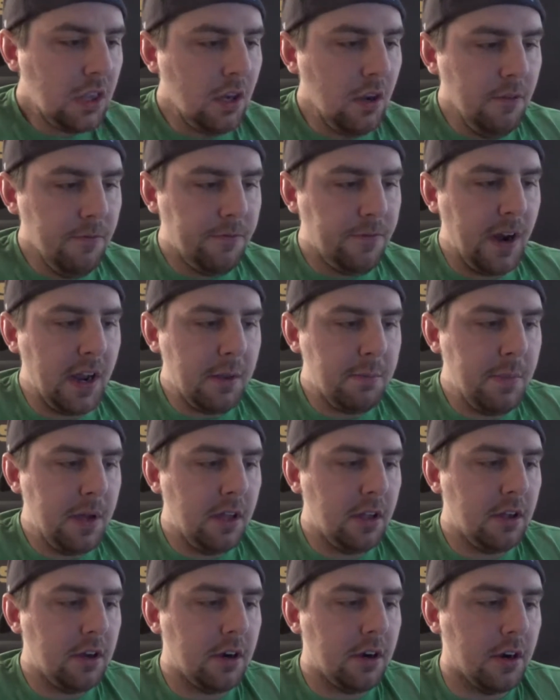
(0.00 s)
Frank
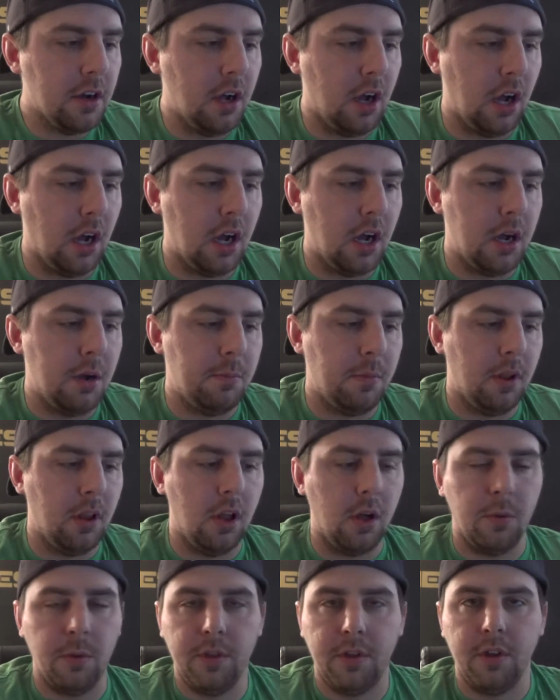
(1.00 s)
Miller,
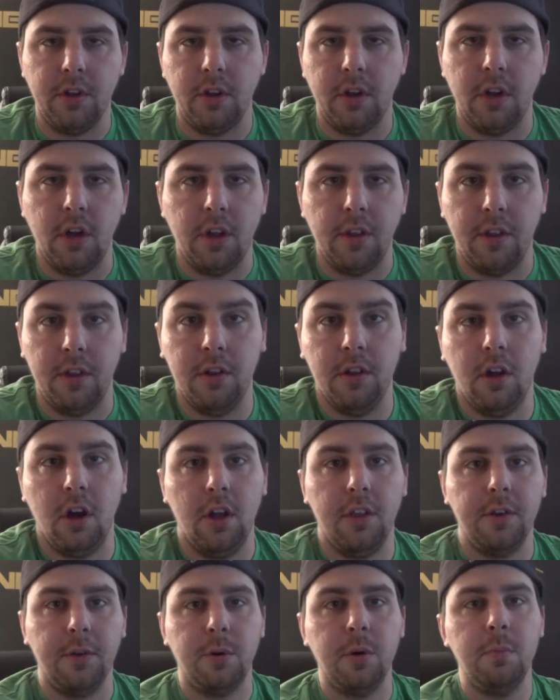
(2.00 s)
along with
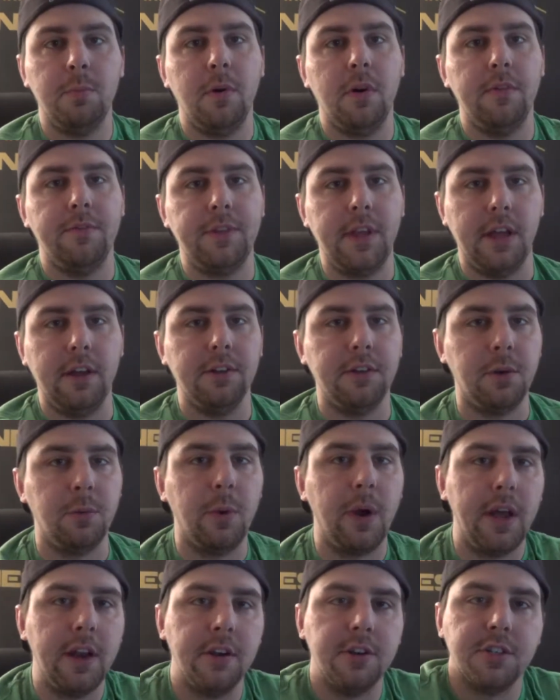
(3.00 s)
other group of talented
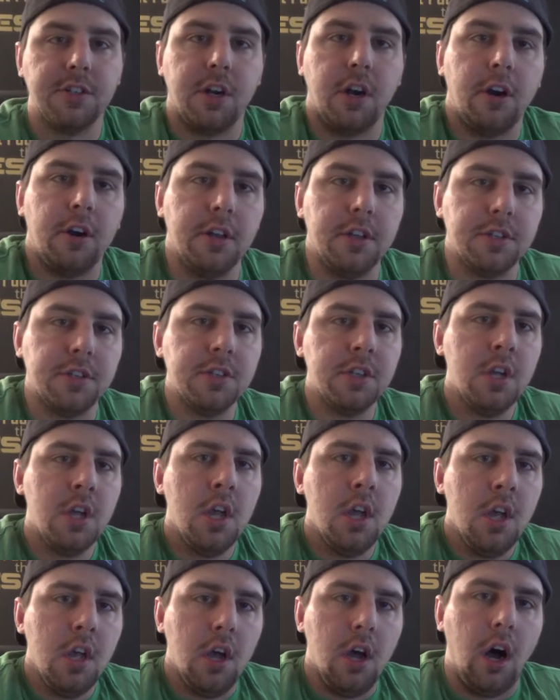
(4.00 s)
writers and artists,
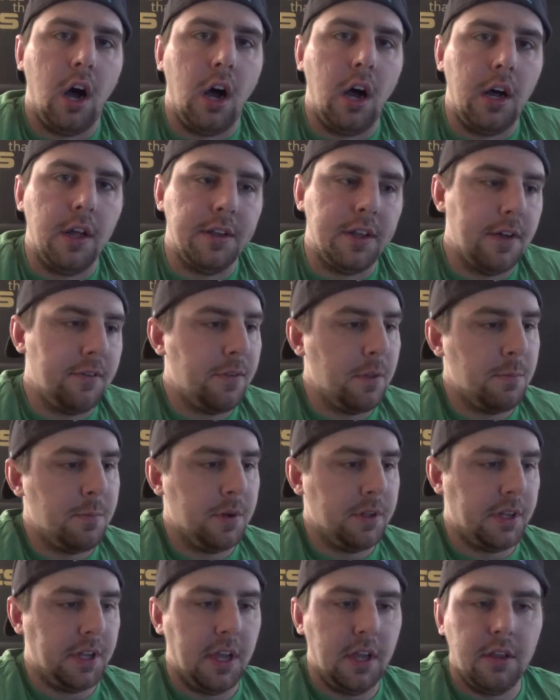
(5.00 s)
definitely
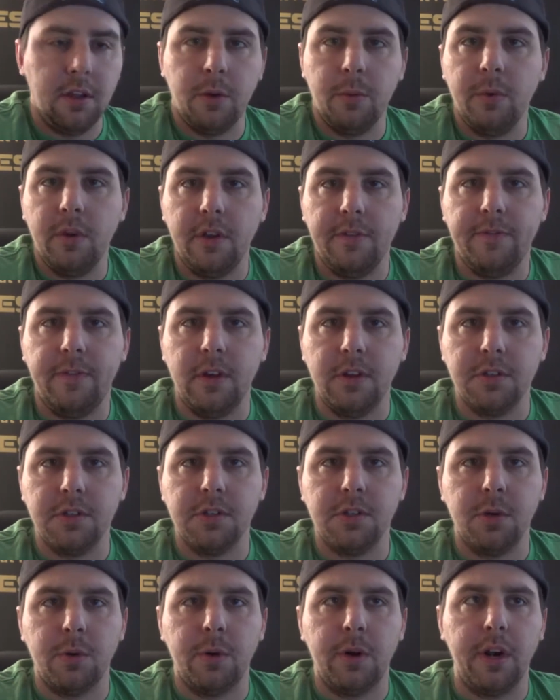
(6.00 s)
put together a really fun
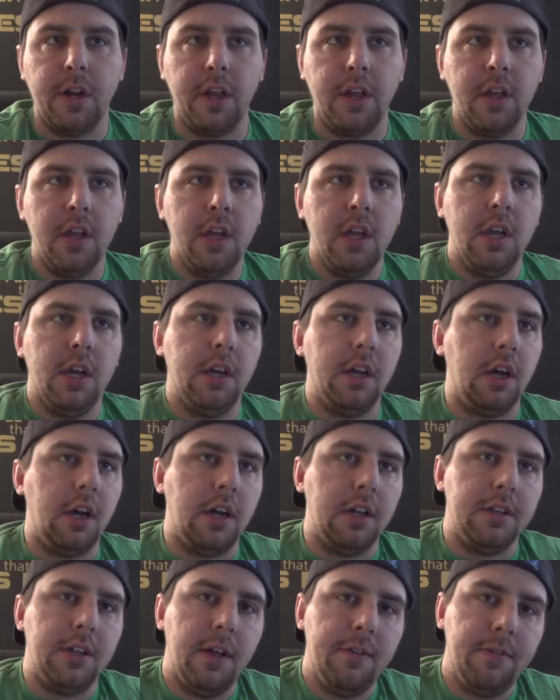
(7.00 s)
story.
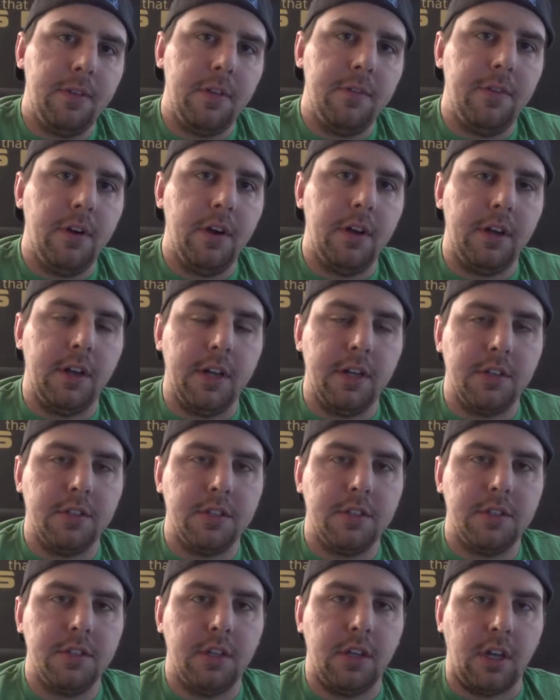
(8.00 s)
Definitely a very
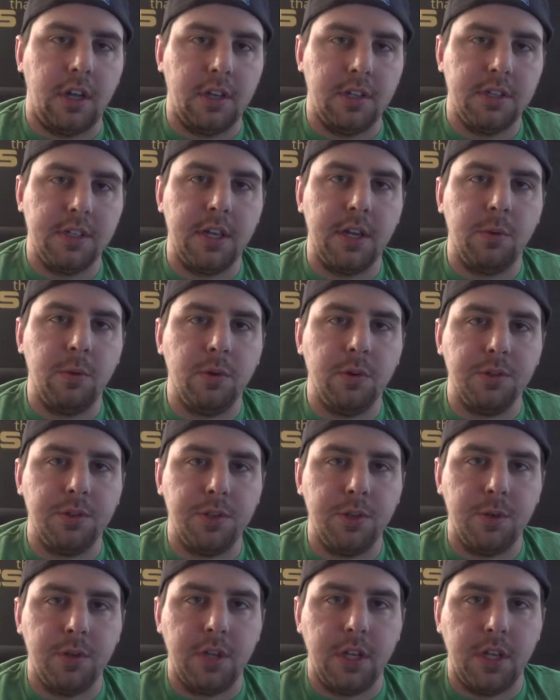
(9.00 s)
nice sequel
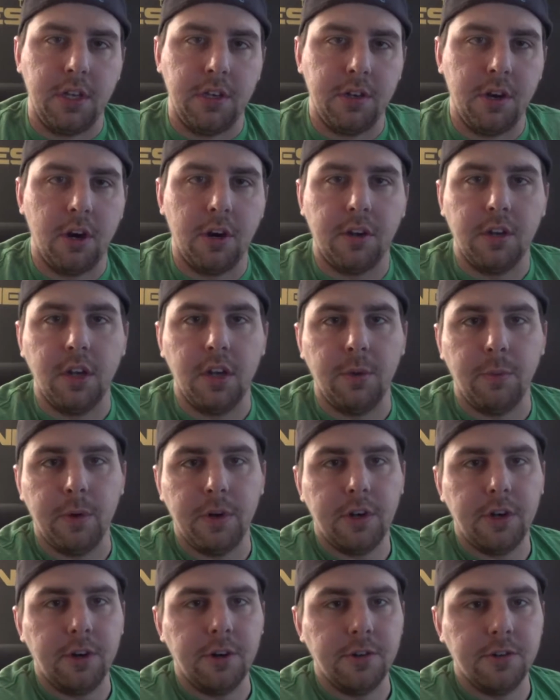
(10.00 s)
to the Dark Knight
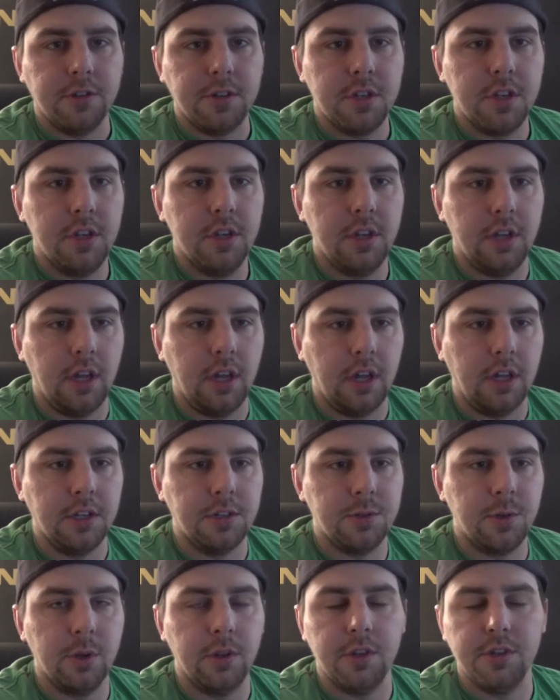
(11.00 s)
Returns
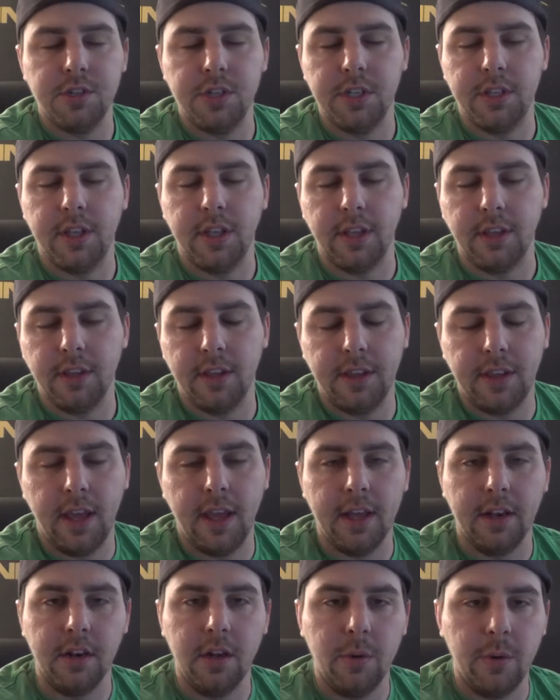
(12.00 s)
trilogy thing that they
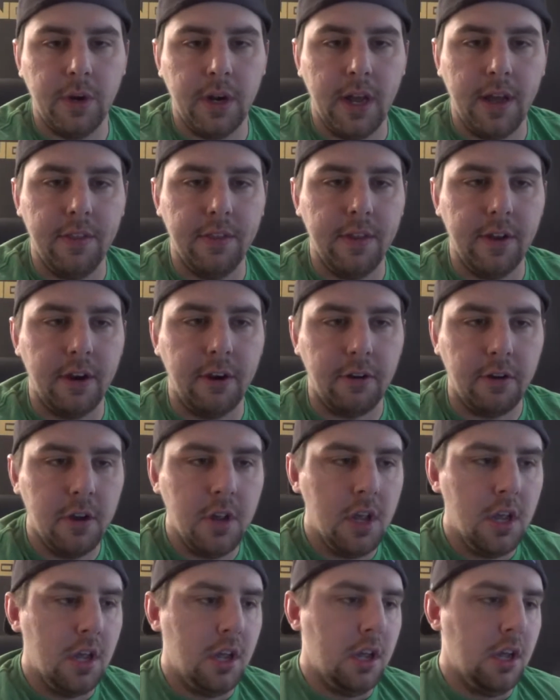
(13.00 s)
had going on there.
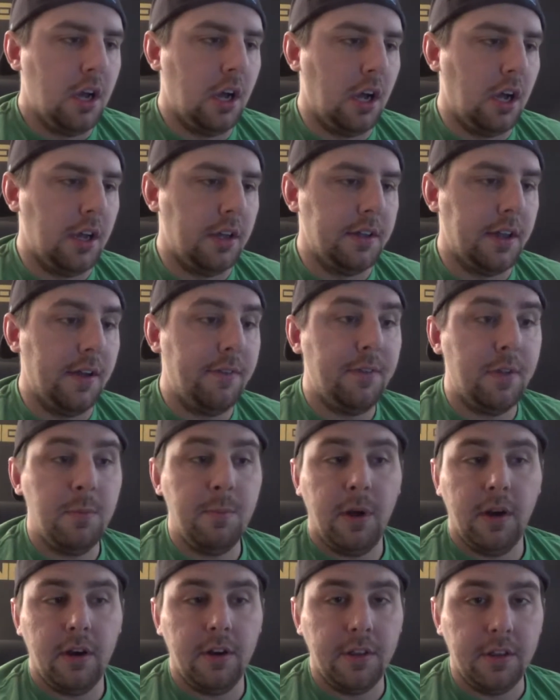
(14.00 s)
Definitely
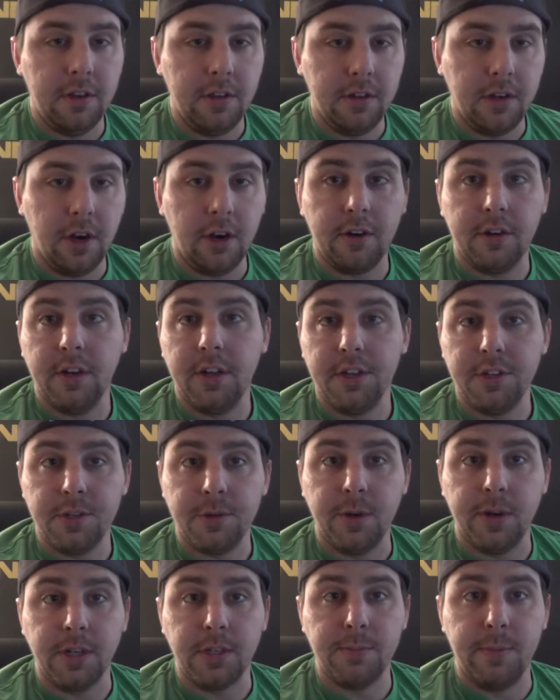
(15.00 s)
better than Dark Knight
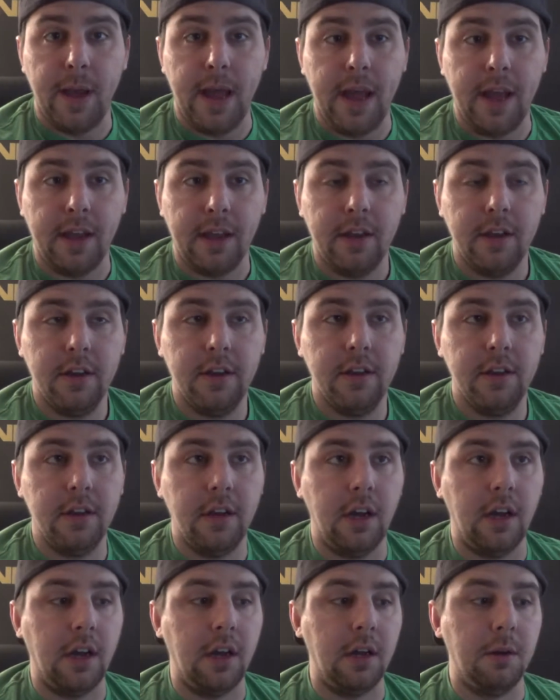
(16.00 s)
Strikes Back.
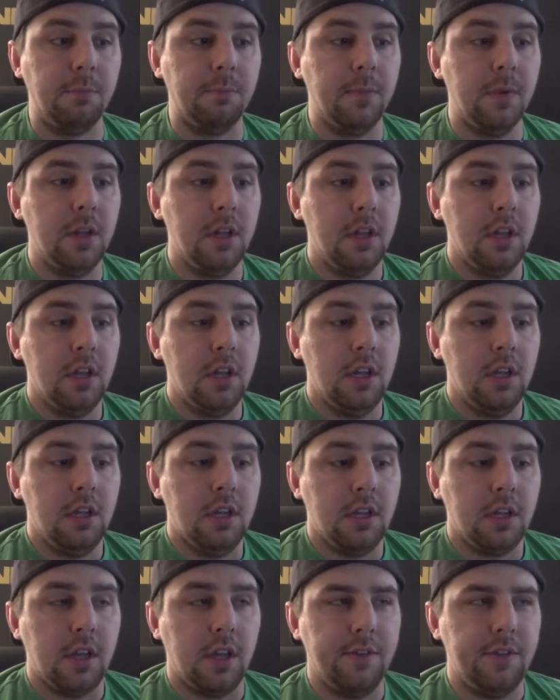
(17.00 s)

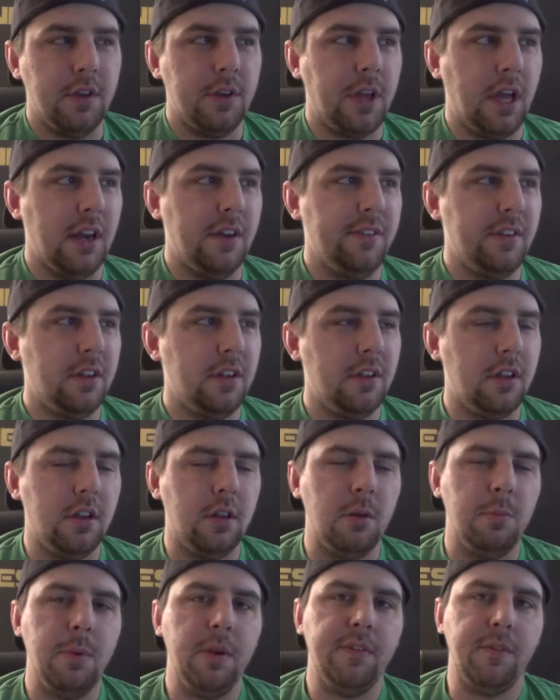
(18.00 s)
Give you kind of a
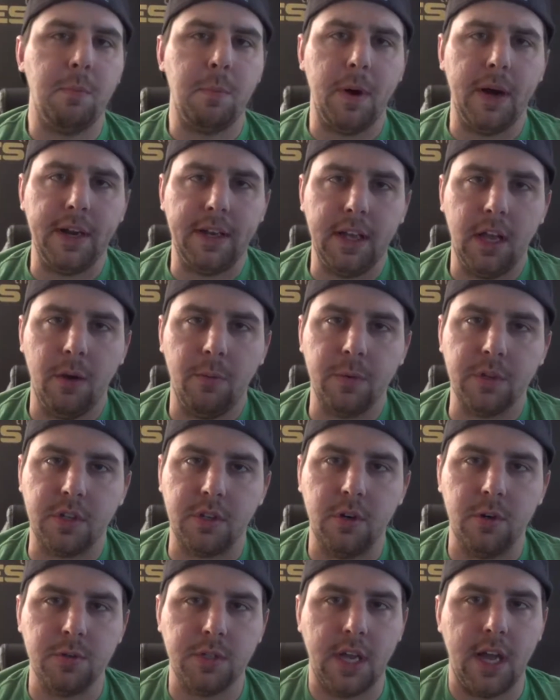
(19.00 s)
little bit of a breakdown what
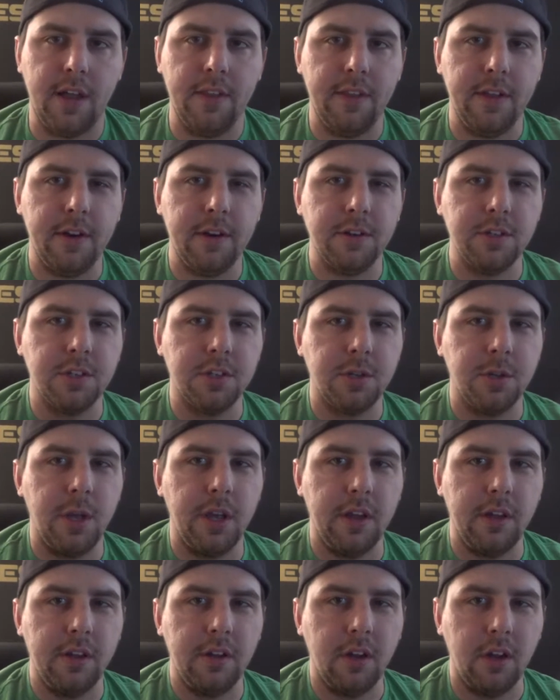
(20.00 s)
goes on there, just so
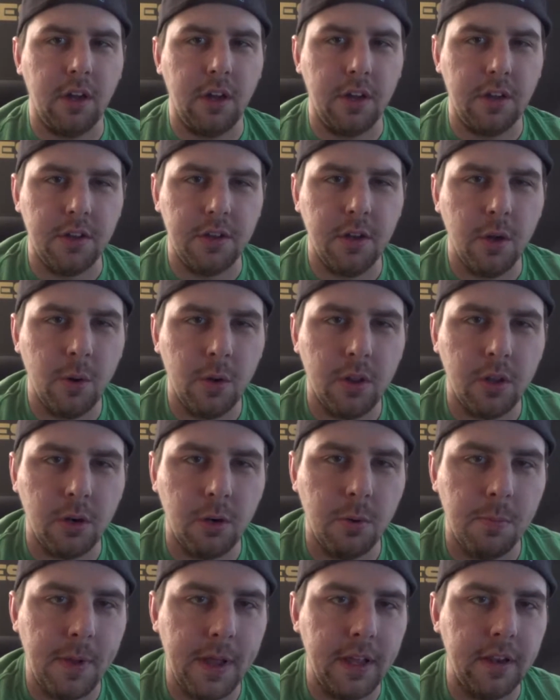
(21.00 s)
you know a
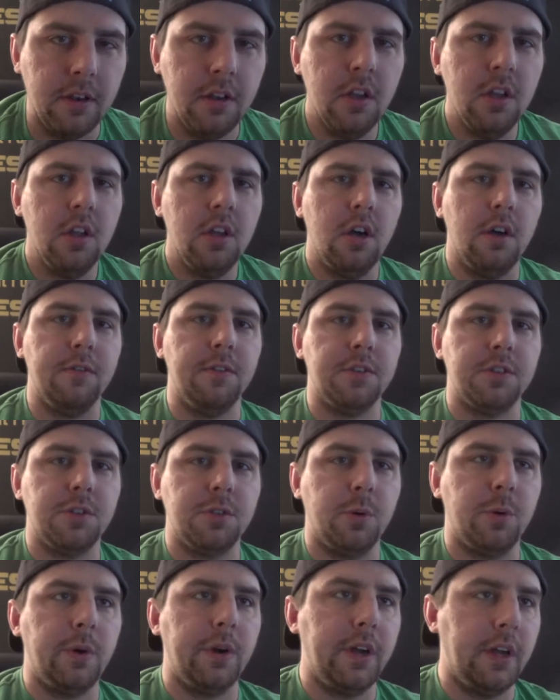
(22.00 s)
little bit of the
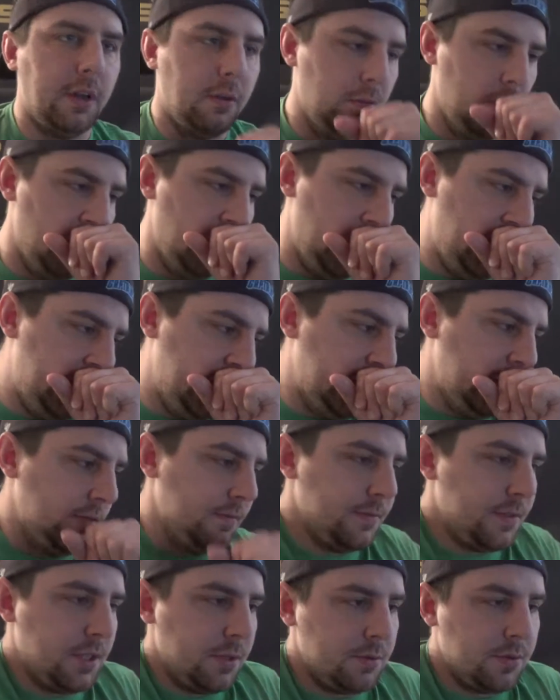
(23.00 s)
story.
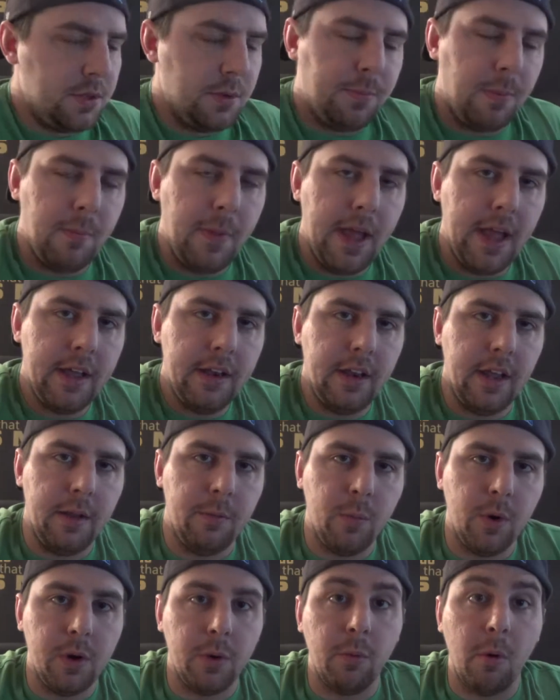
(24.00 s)
So Superman
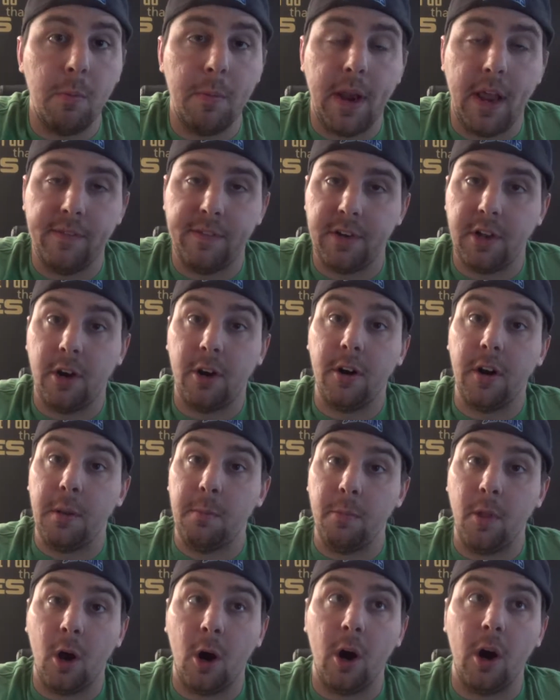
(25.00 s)
and Wonder Woman have a daughter
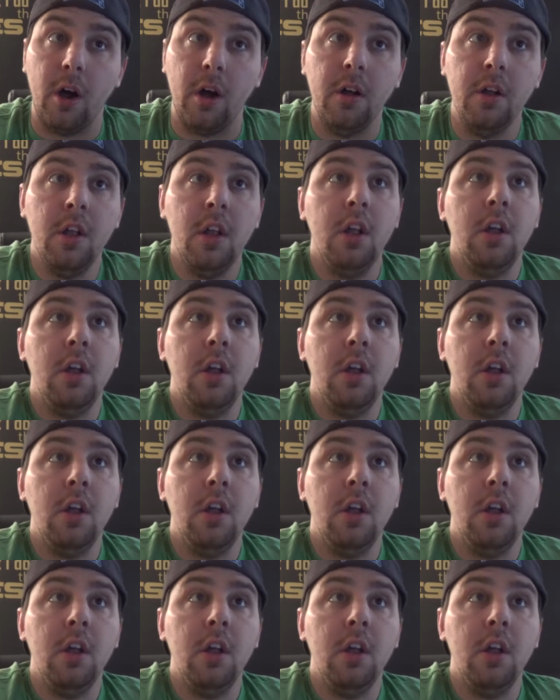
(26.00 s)
named Lara,